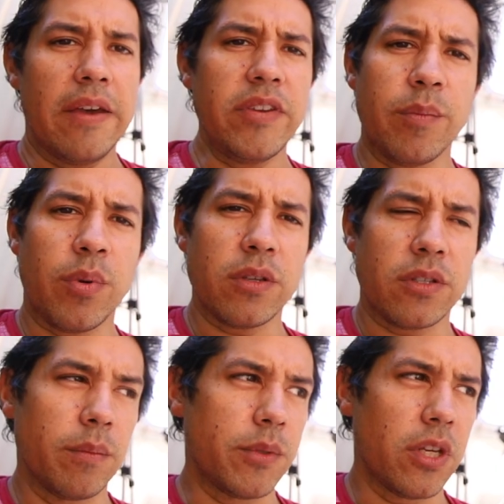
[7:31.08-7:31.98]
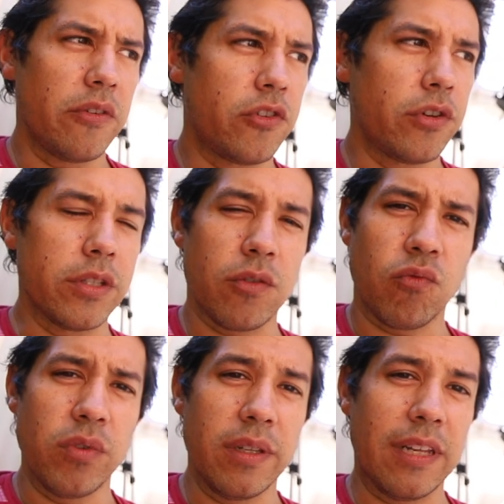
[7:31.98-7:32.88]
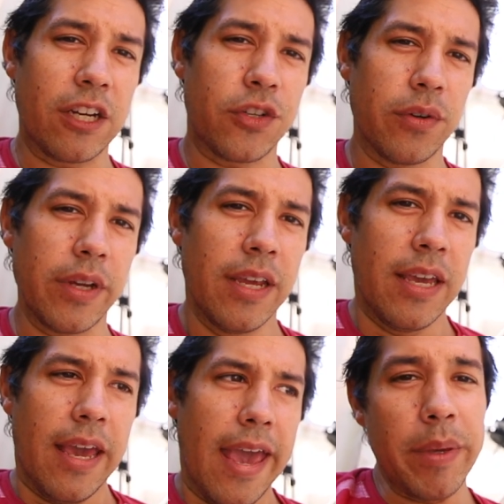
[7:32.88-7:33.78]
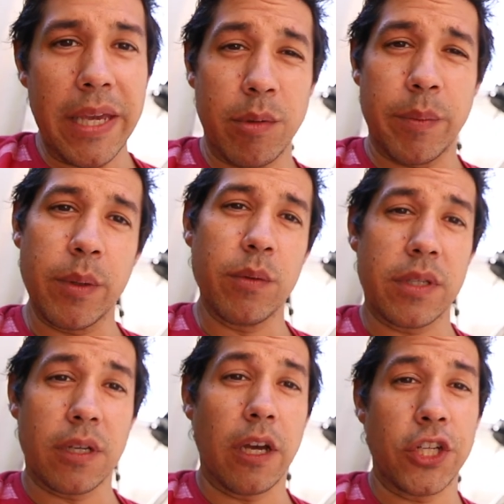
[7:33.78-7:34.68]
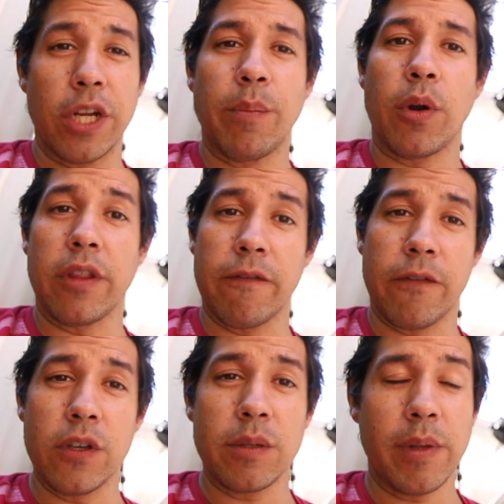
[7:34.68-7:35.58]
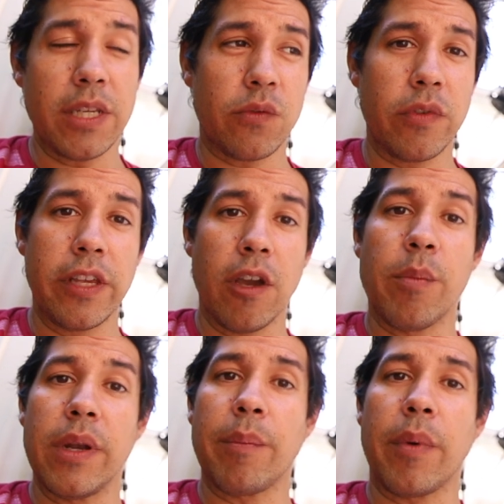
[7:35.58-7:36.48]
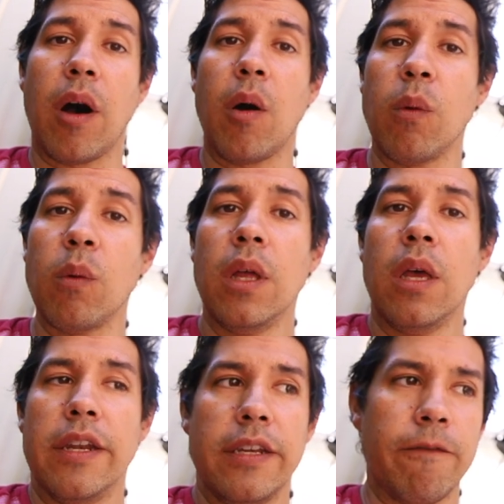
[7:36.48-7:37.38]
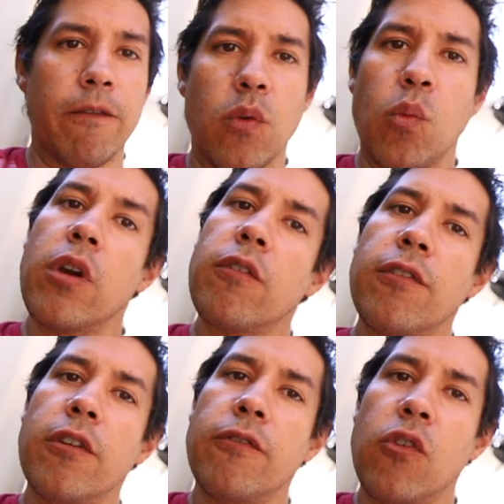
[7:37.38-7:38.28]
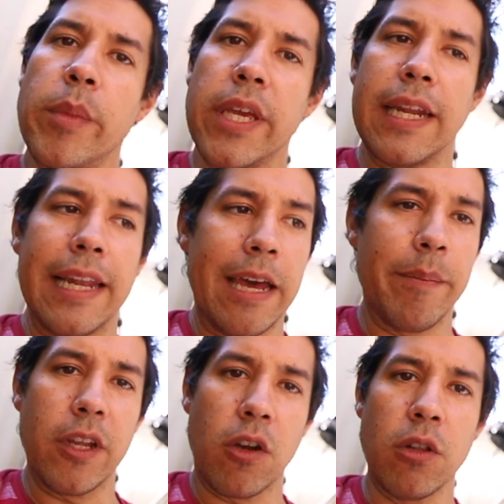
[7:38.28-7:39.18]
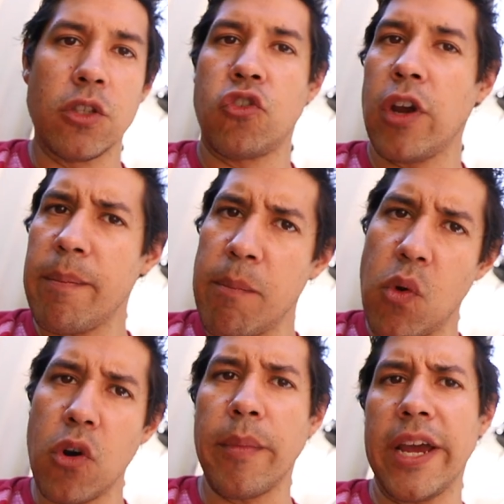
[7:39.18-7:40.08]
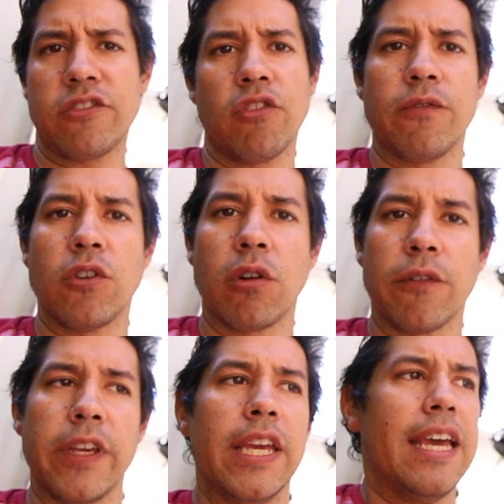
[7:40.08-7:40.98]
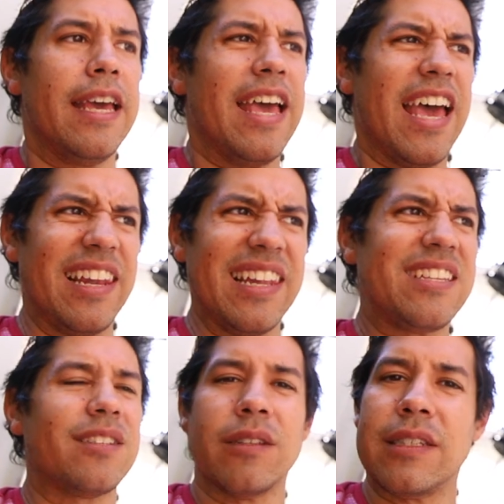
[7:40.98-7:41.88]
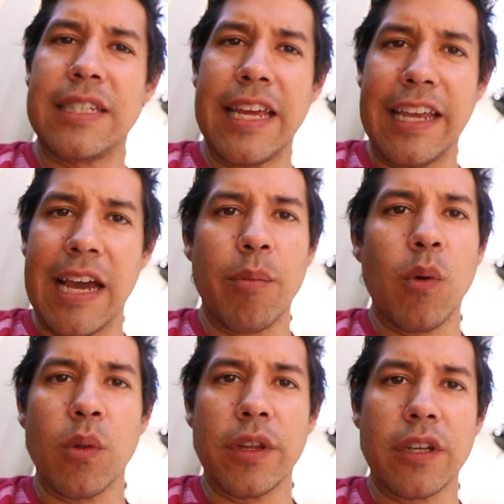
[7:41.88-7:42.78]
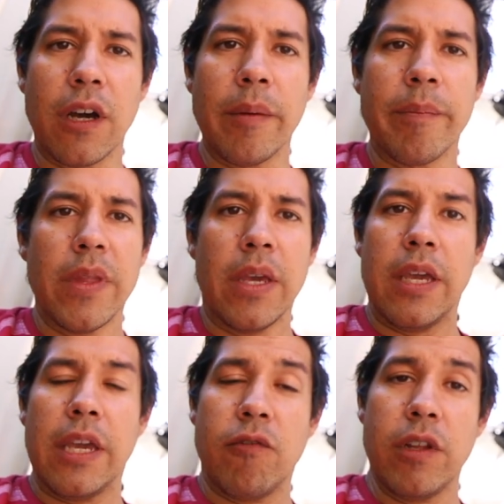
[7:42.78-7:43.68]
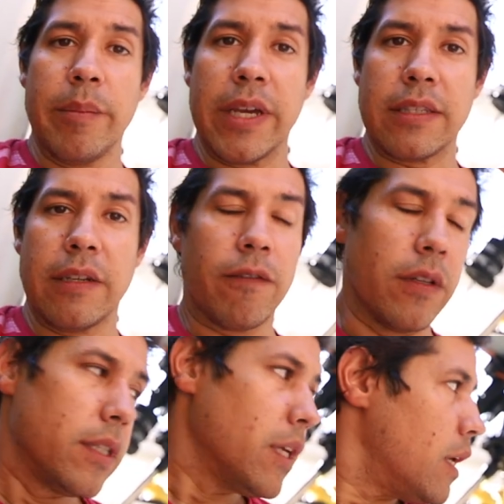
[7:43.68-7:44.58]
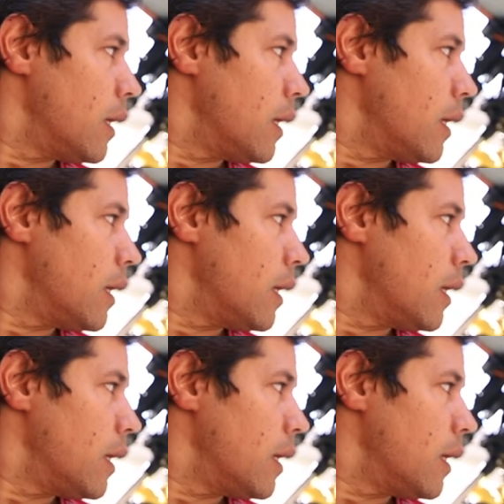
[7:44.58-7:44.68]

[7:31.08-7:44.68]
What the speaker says: Having a personal observatory is a real luxury, and being able to build the Skyshed Pod in the first place really opened up a whole different workflow for me and allowed me to concentrate more on my astrophotography and less on setting up all the time. It really makes a difference.